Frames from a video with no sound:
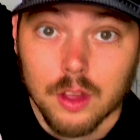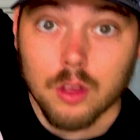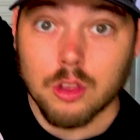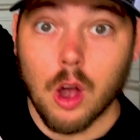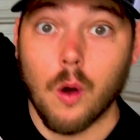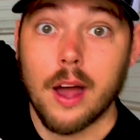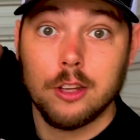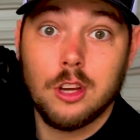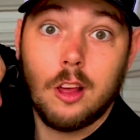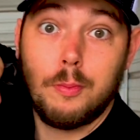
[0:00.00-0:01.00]
So
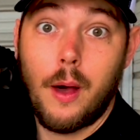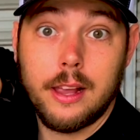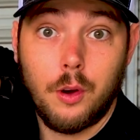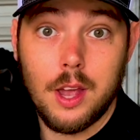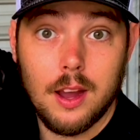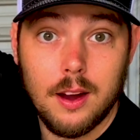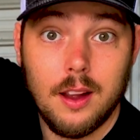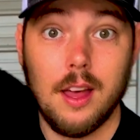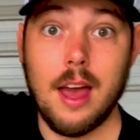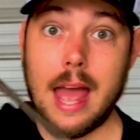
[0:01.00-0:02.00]
adjustable angle here
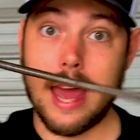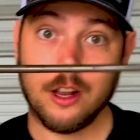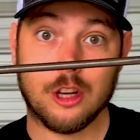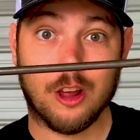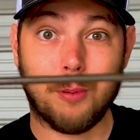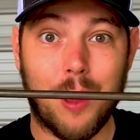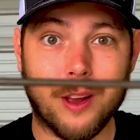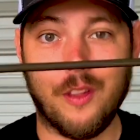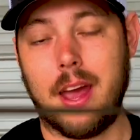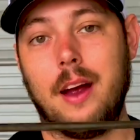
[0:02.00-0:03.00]
and adjustable
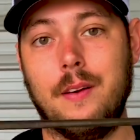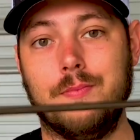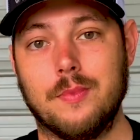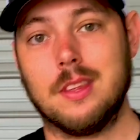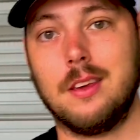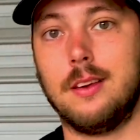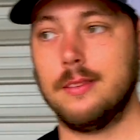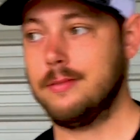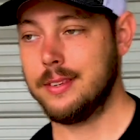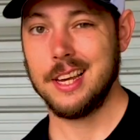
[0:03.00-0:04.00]
angle there,
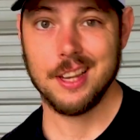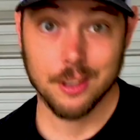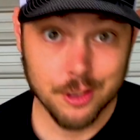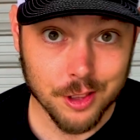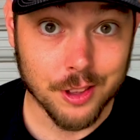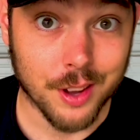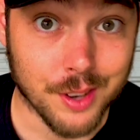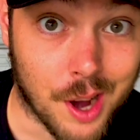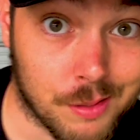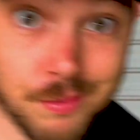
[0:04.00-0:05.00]
just so you know.